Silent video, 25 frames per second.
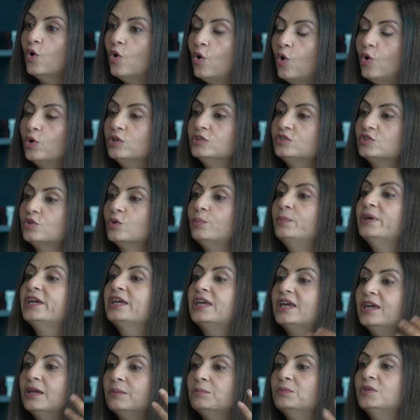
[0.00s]
also
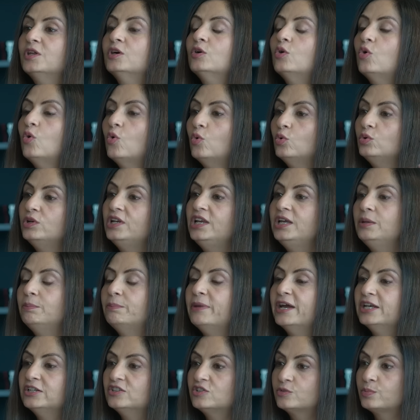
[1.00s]
became the only
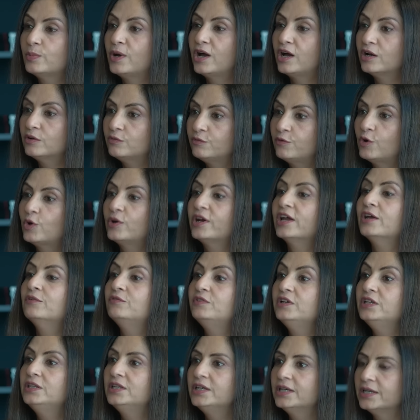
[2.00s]
benchmark for
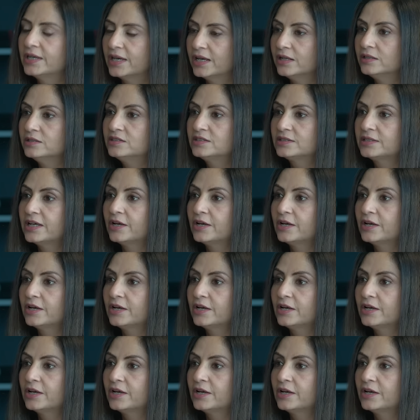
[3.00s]
everything else